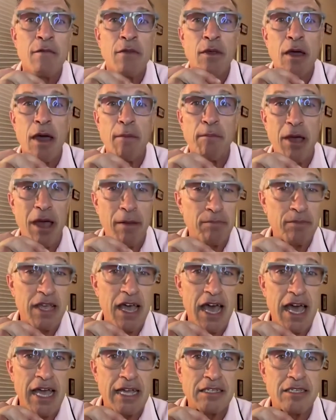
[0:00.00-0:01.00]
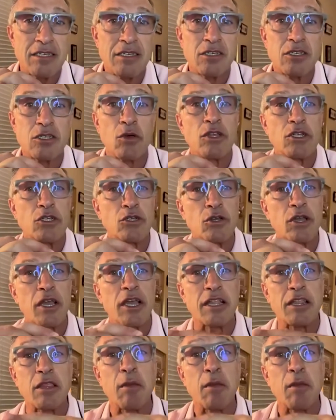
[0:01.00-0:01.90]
peptides so that you can get the